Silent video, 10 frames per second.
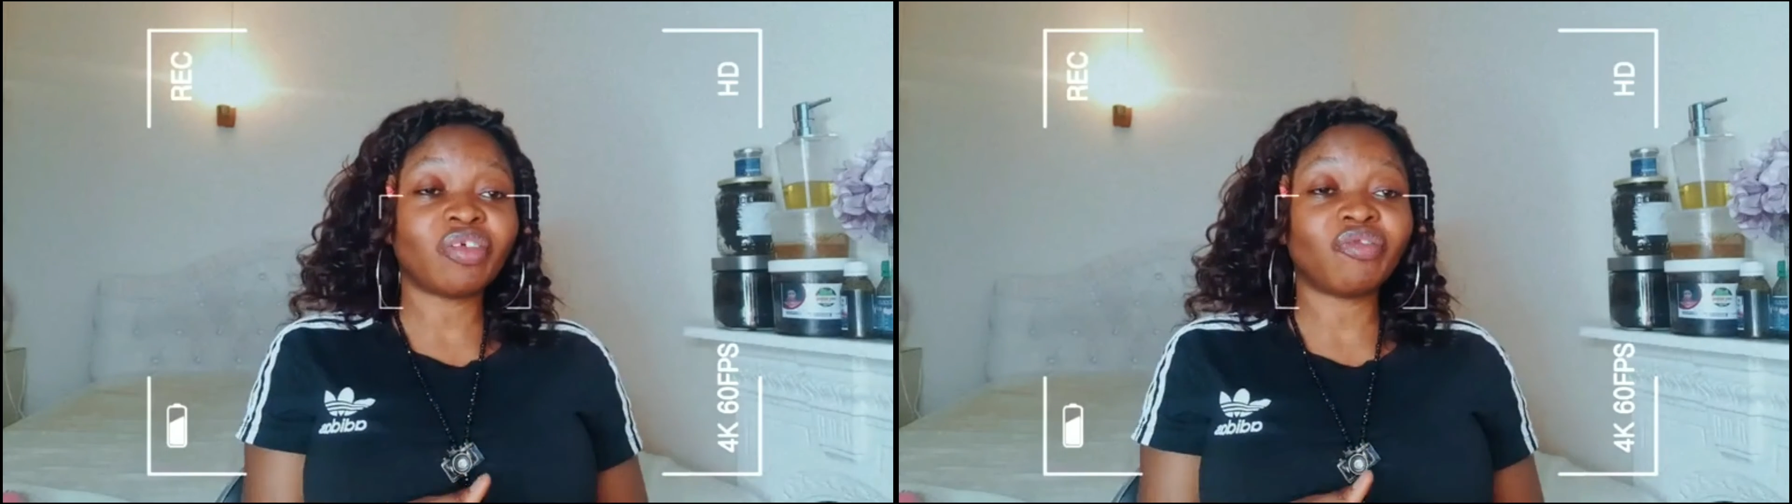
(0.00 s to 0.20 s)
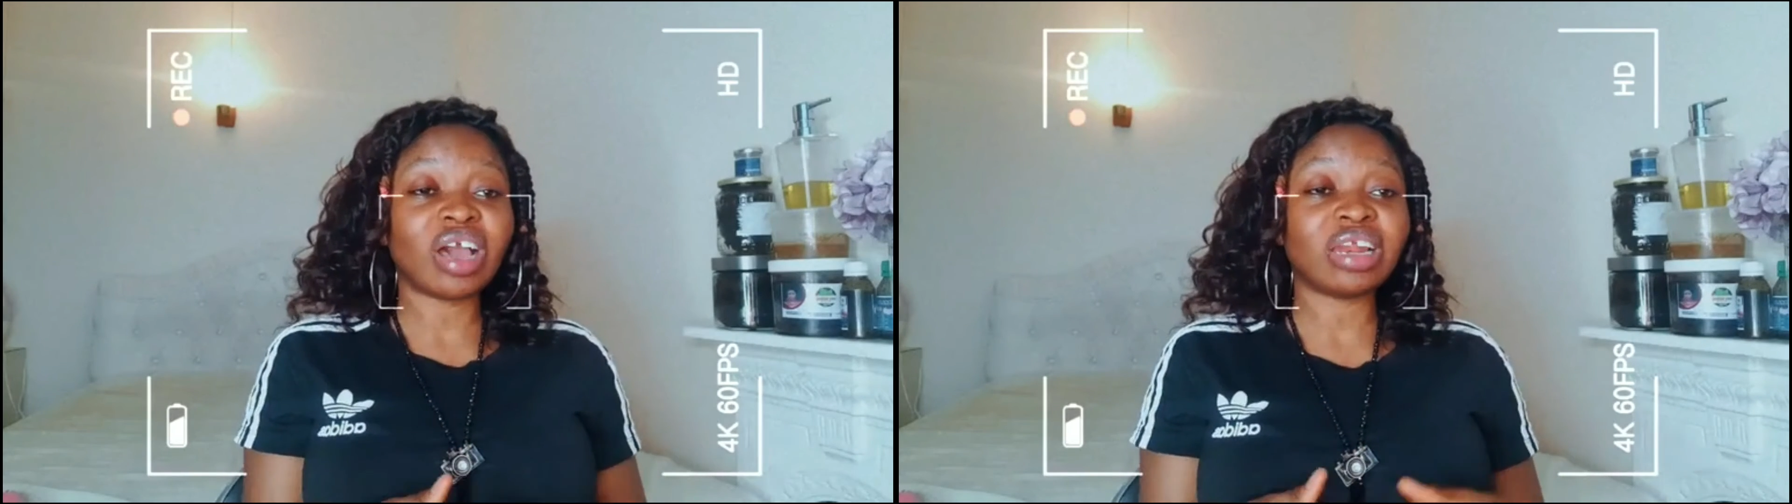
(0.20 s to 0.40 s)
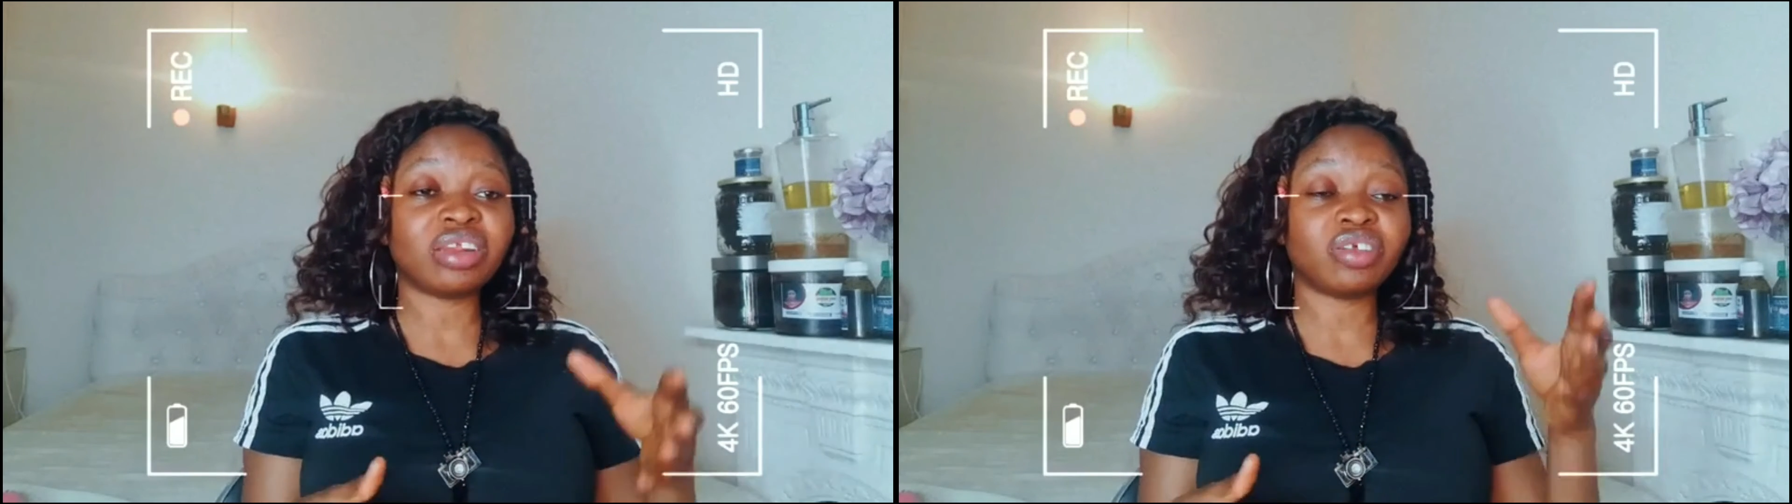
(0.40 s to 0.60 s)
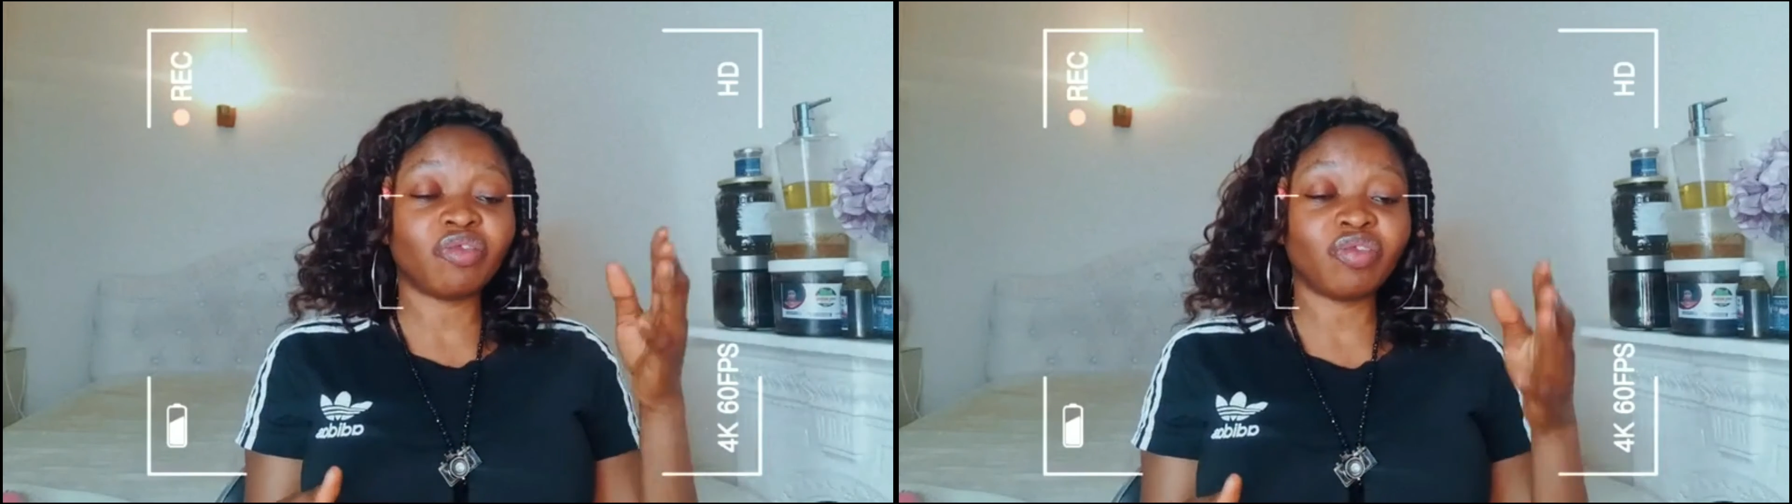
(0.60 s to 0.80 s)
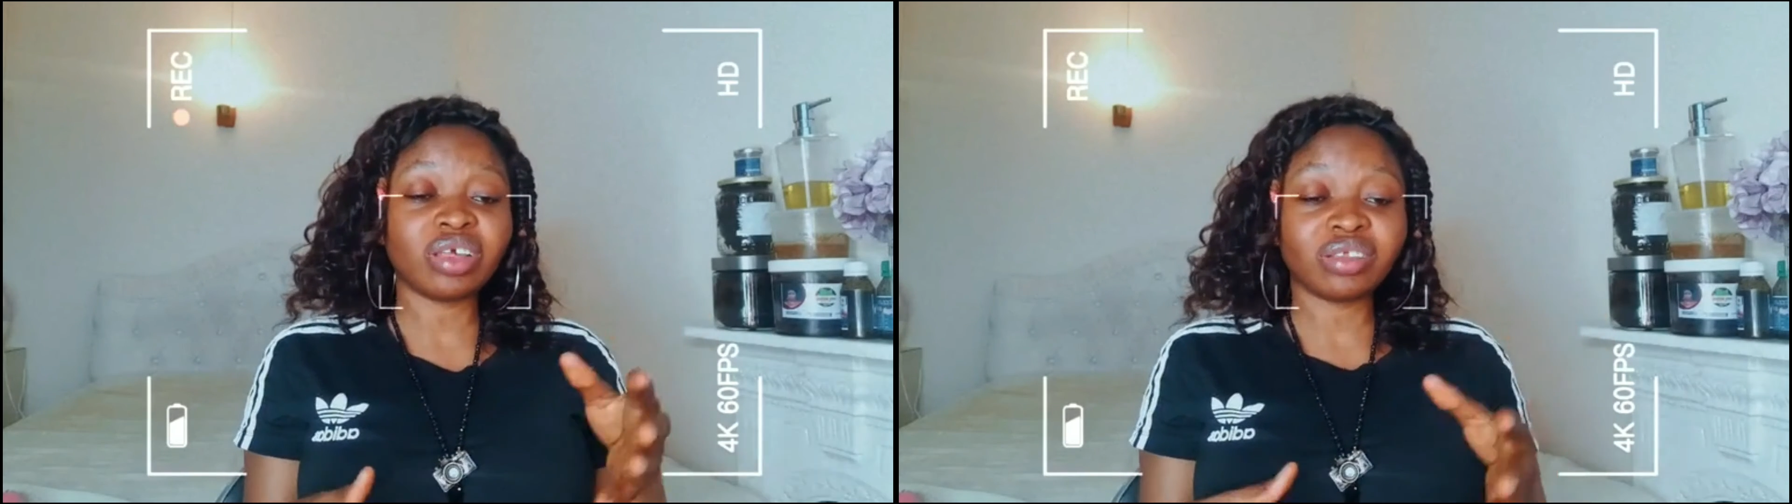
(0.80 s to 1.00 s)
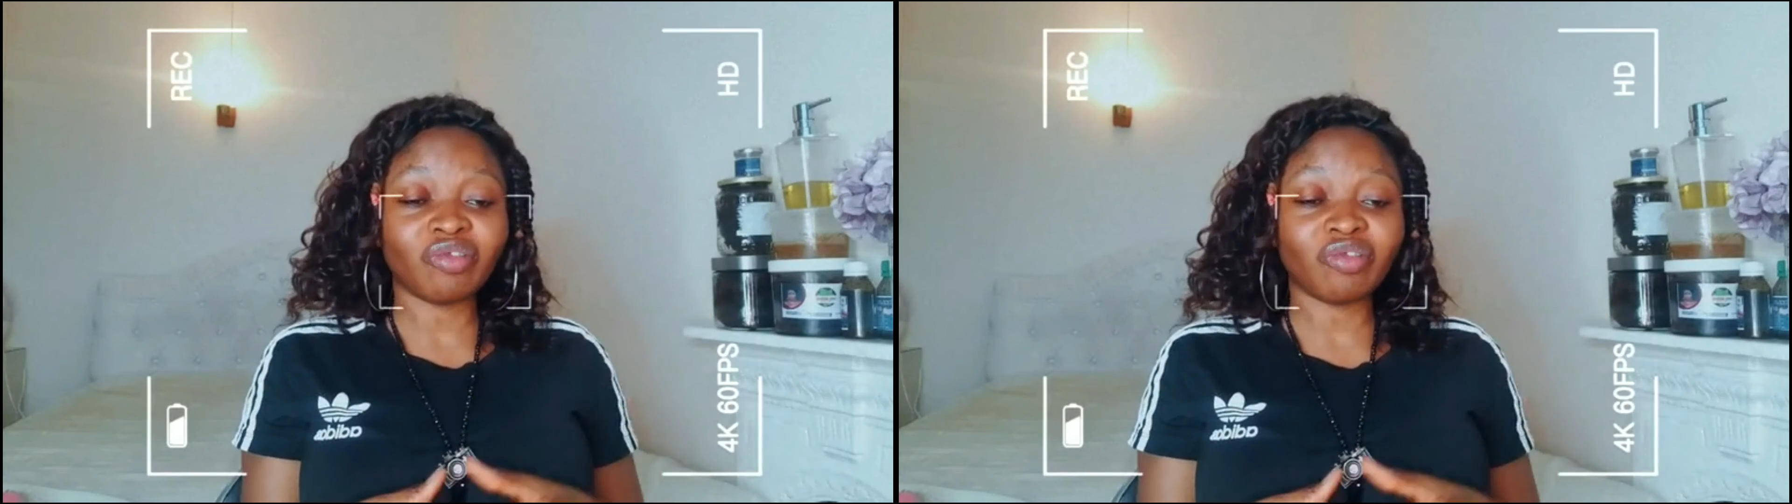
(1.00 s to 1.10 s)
are valid your feelings